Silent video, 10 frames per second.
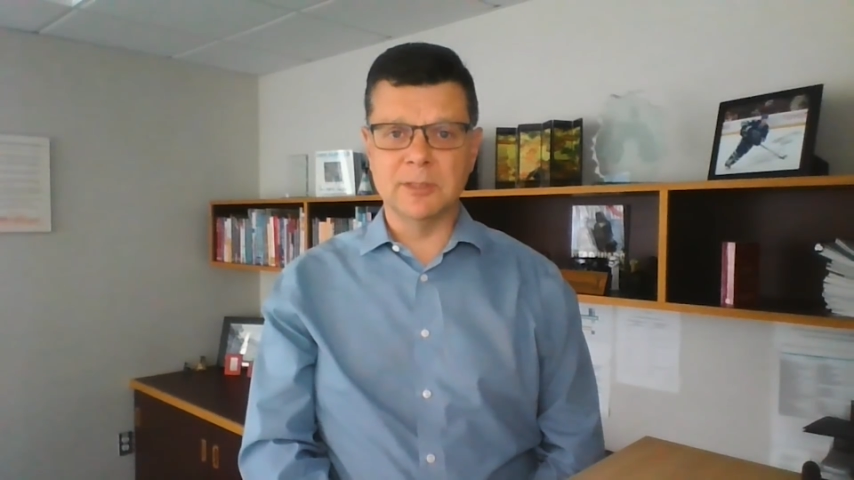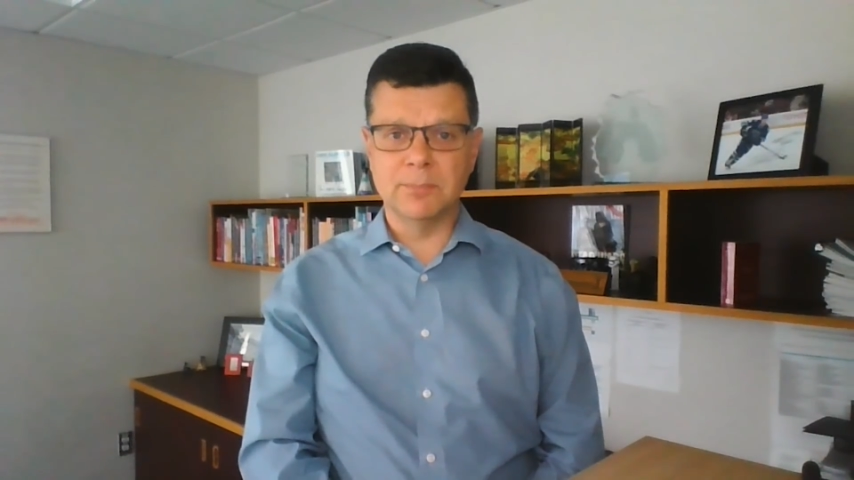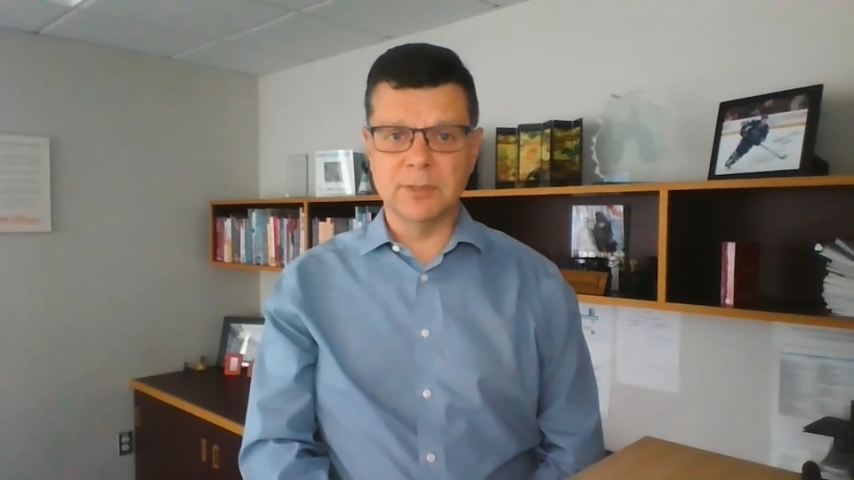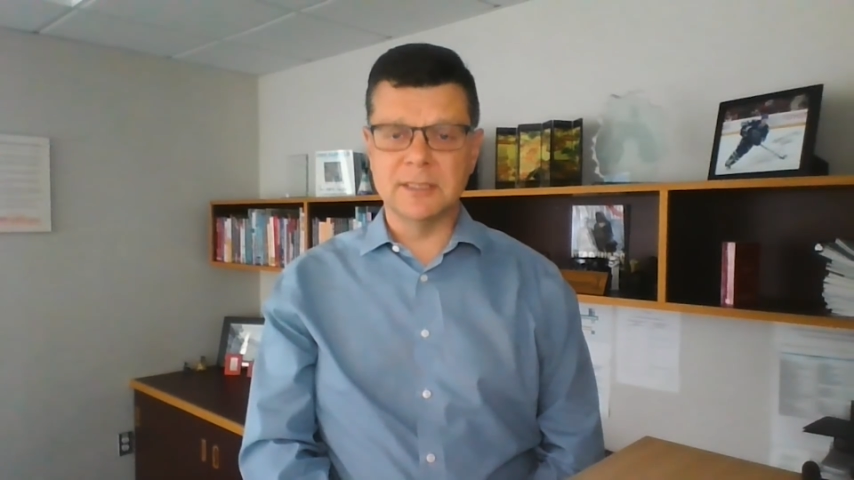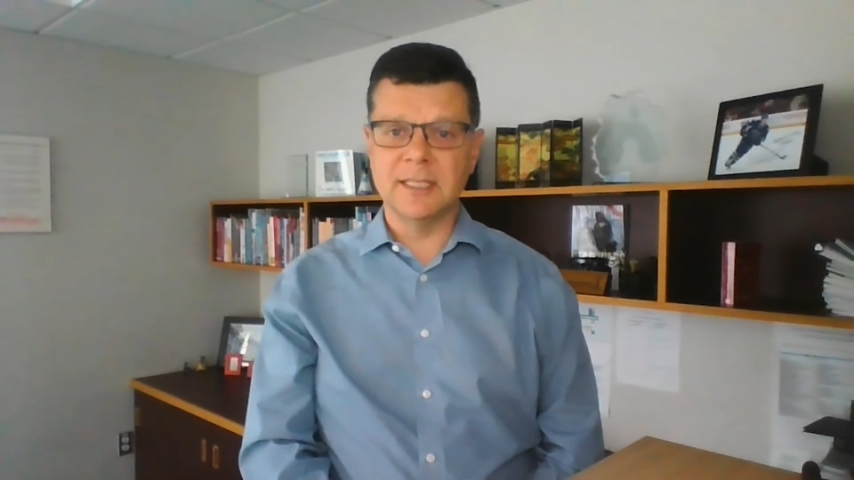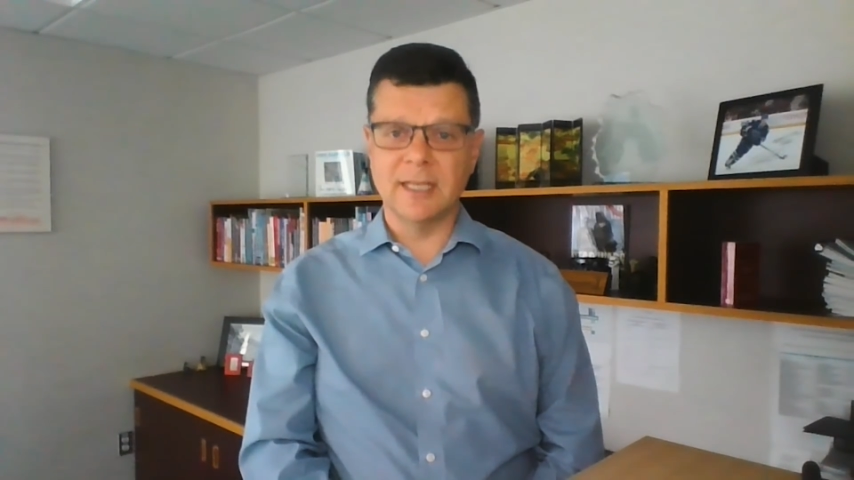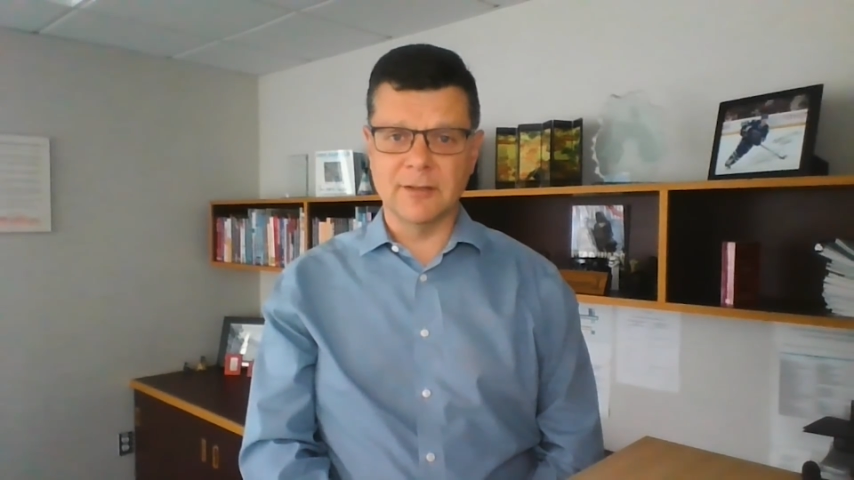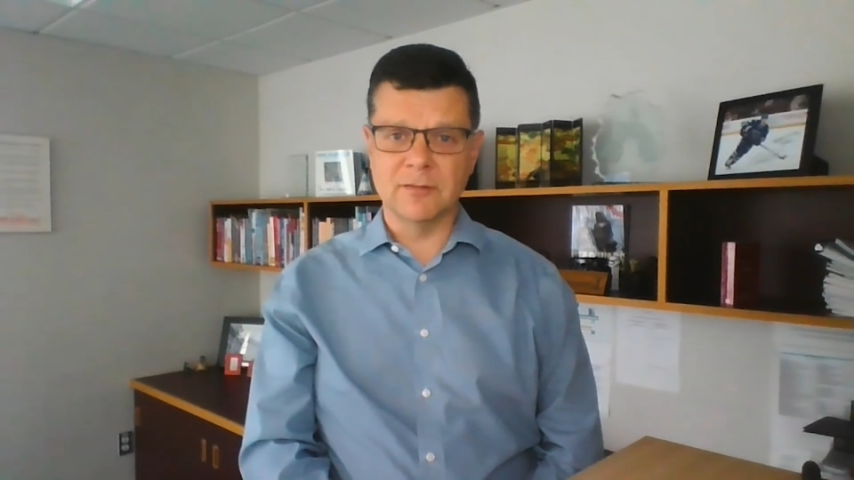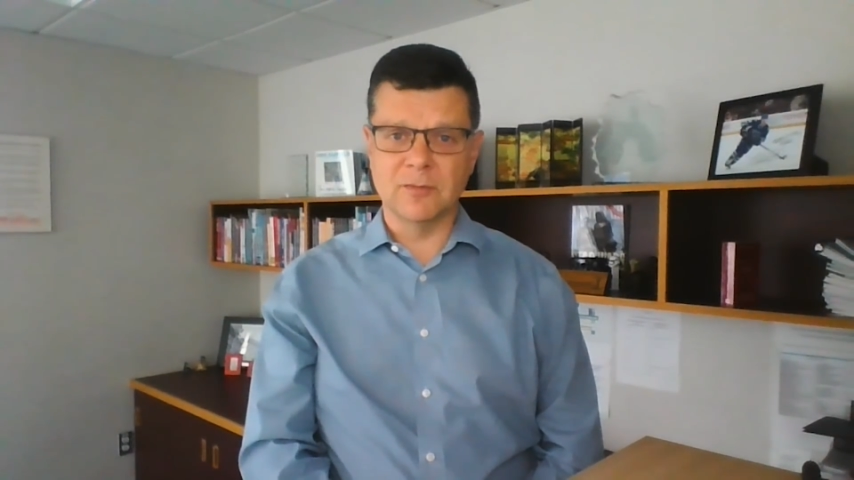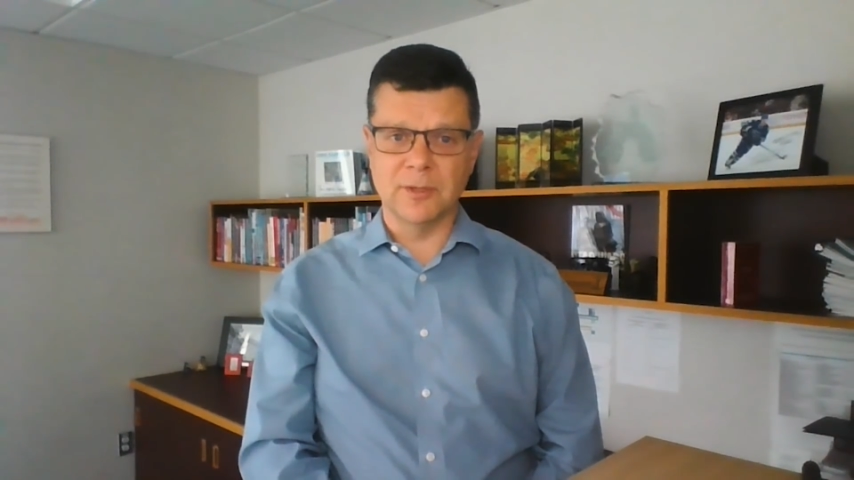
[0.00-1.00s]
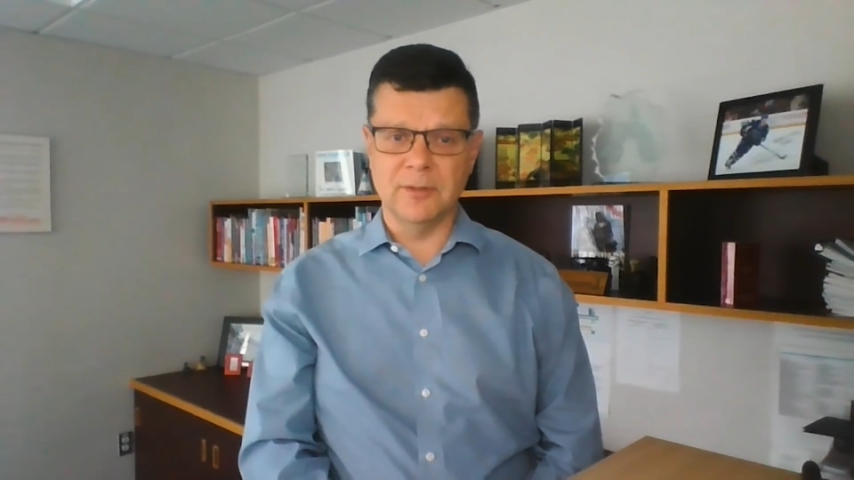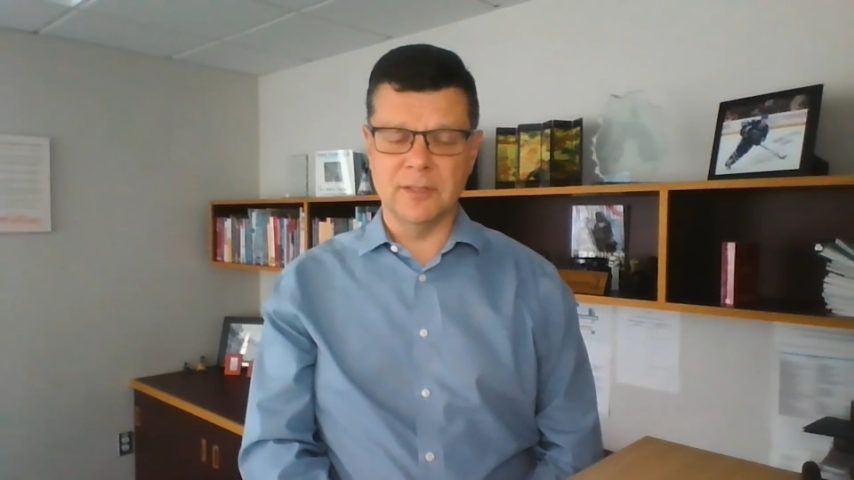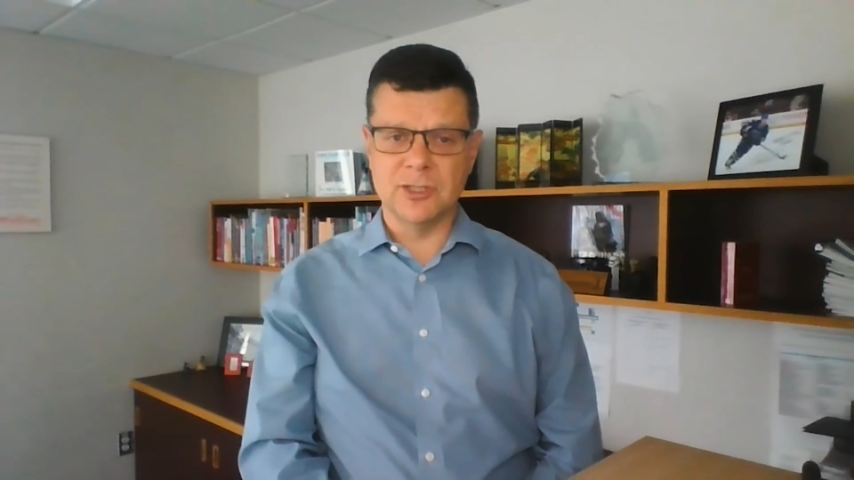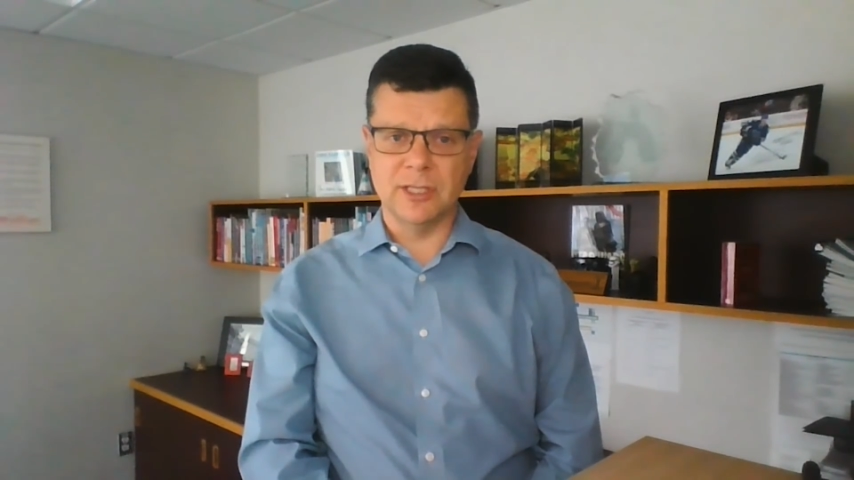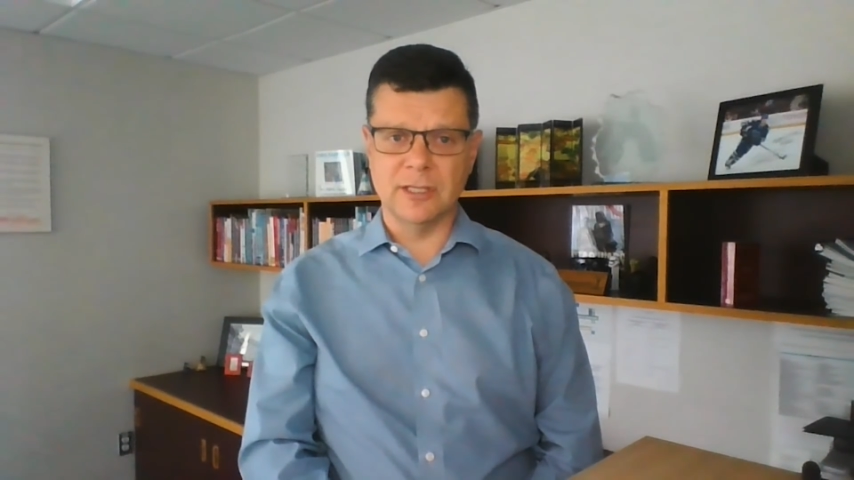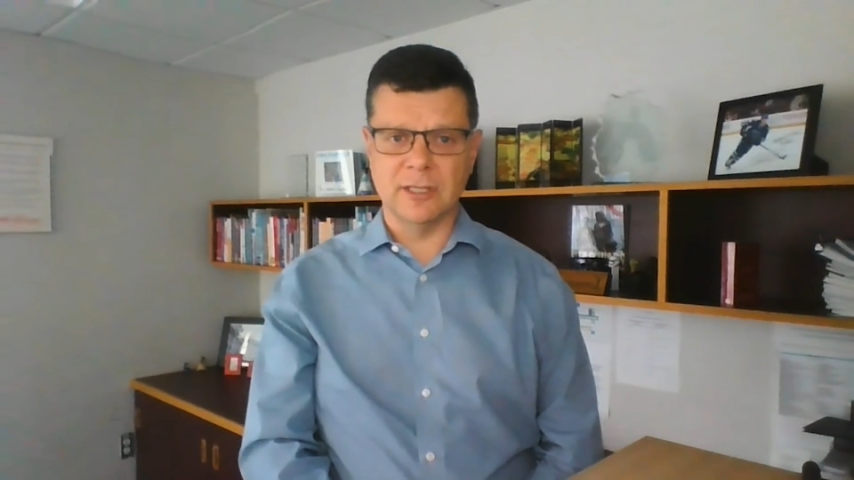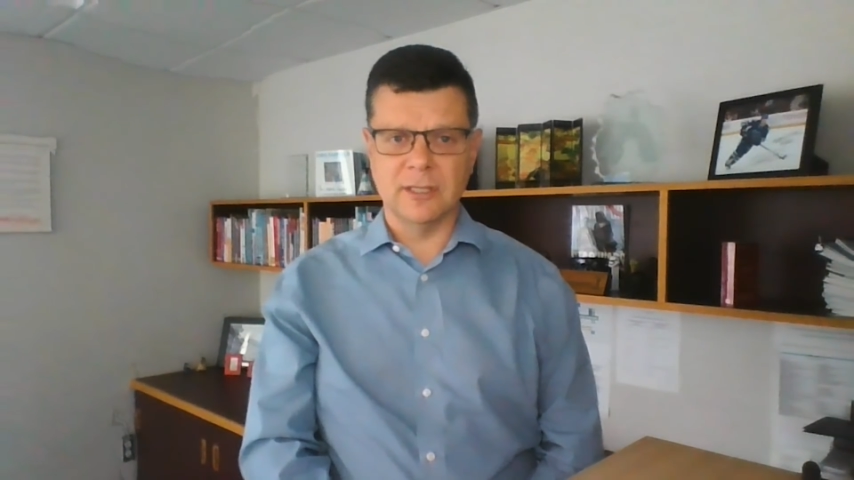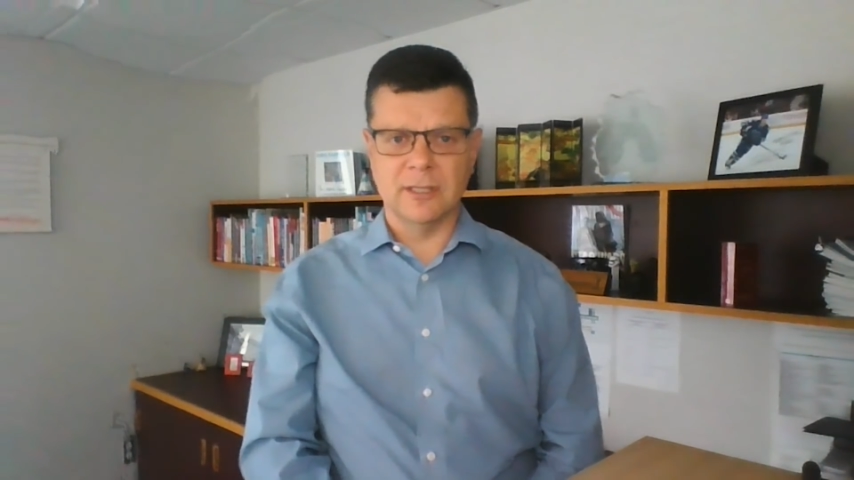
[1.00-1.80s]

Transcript: to put together for you this year.